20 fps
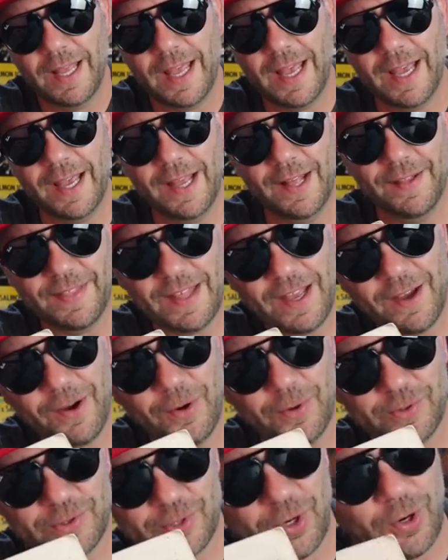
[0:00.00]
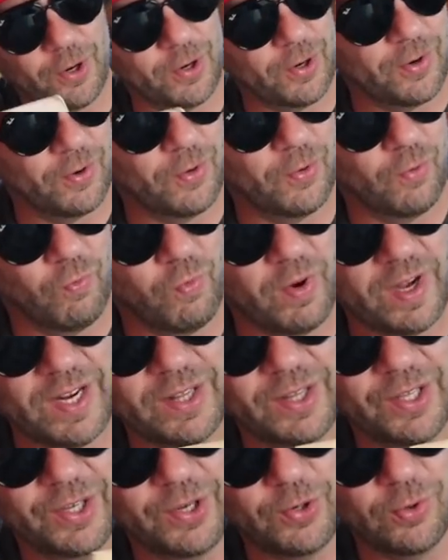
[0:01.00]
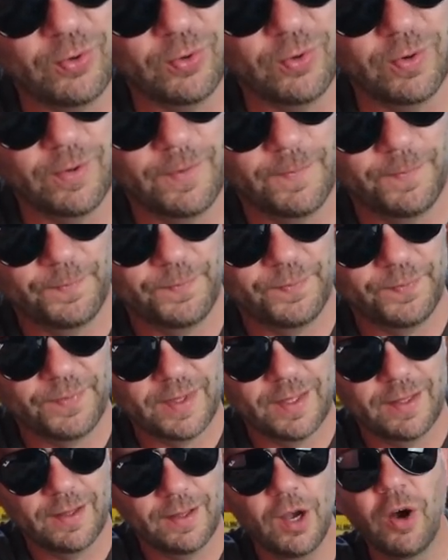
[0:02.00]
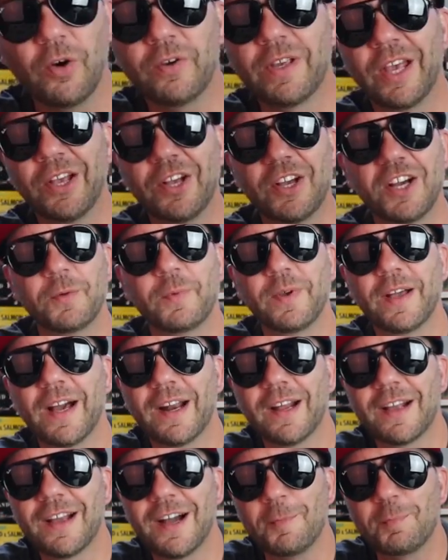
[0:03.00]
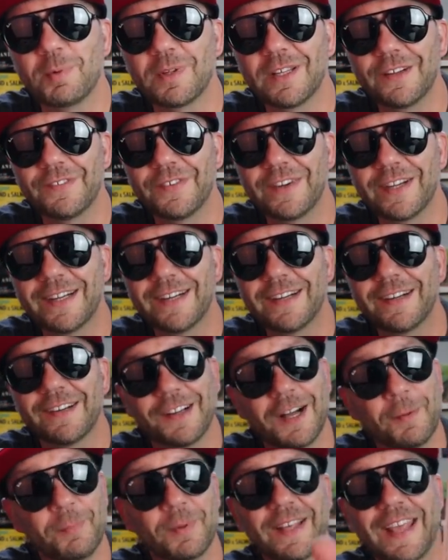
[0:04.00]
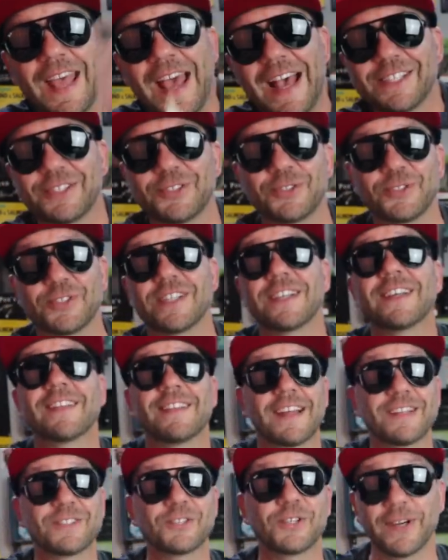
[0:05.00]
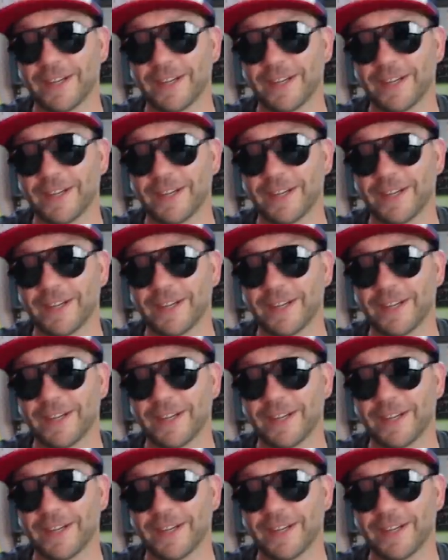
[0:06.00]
And those are really cool. Okay, good. We got a couple of casters. That's